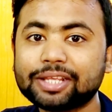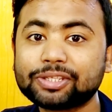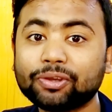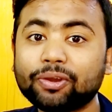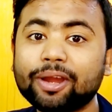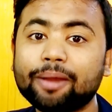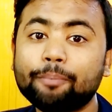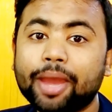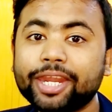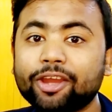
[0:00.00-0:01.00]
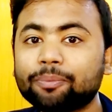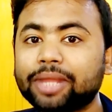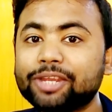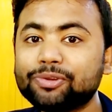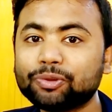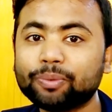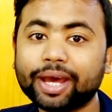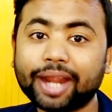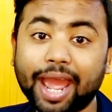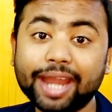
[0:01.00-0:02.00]
So many of the
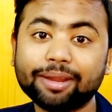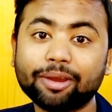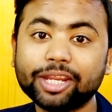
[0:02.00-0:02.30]
YouTuber and